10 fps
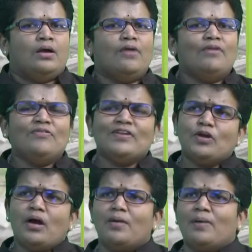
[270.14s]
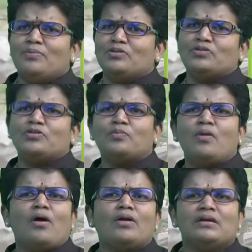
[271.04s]
Okay, when we talk about business
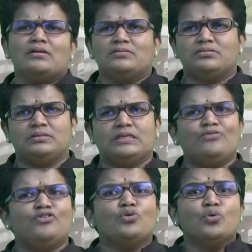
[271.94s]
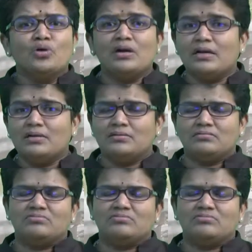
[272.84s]
model, if you Google,